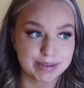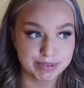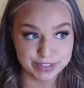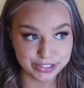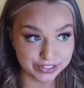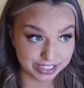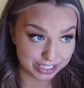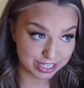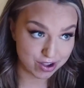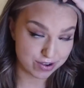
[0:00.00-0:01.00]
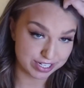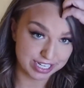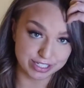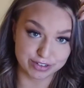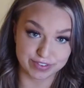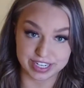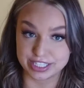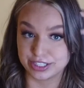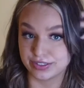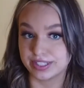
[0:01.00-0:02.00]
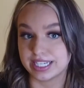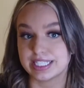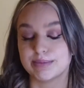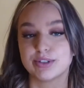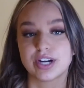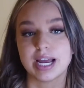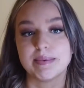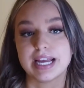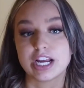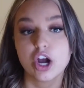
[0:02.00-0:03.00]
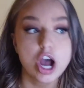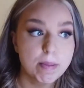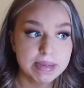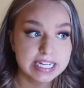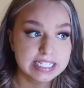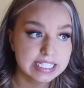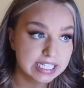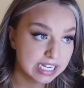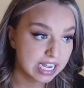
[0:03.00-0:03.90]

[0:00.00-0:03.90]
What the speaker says: If you do like this content, don't forget to like, subscribe, and comment.